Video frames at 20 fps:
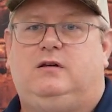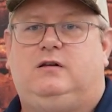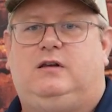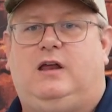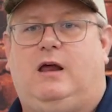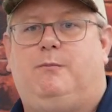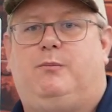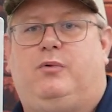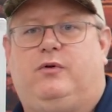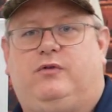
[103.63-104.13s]

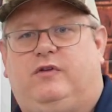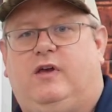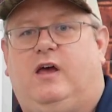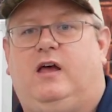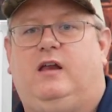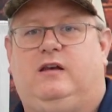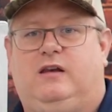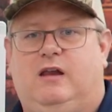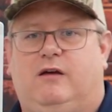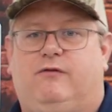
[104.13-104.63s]

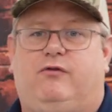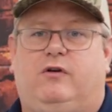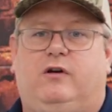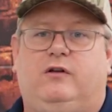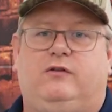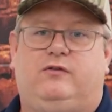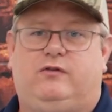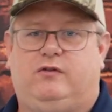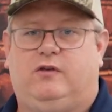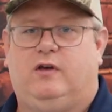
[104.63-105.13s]
10%
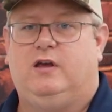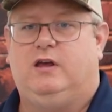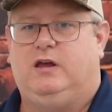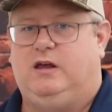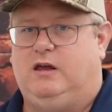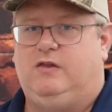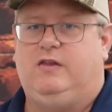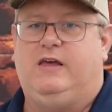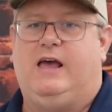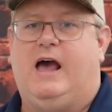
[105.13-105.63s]
difference
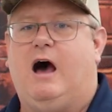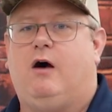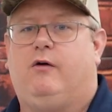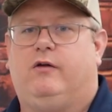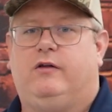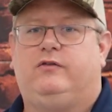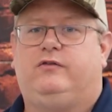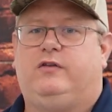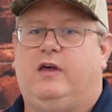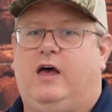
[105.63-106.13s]
in the outlet